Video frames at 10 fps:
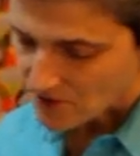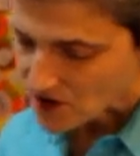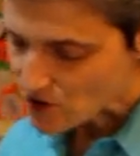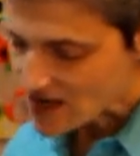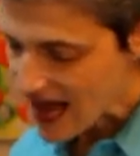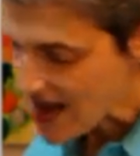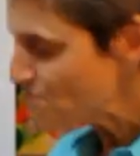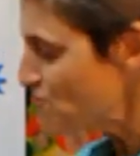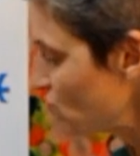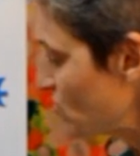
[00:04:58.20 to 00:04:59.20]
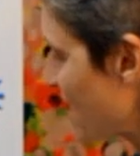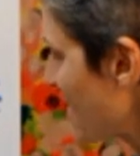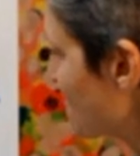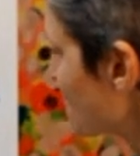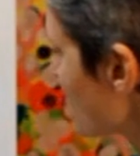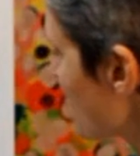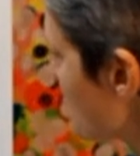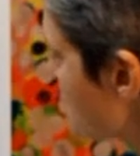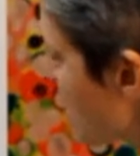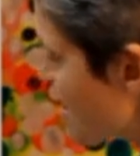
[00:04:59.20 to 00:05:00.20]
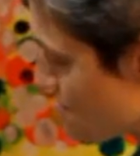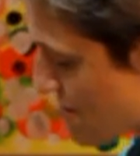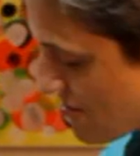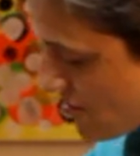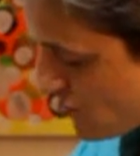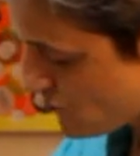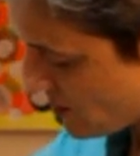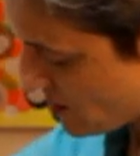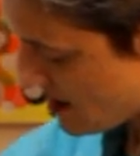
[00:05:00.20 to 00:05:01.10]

Between April 9th and May the 3rd, we've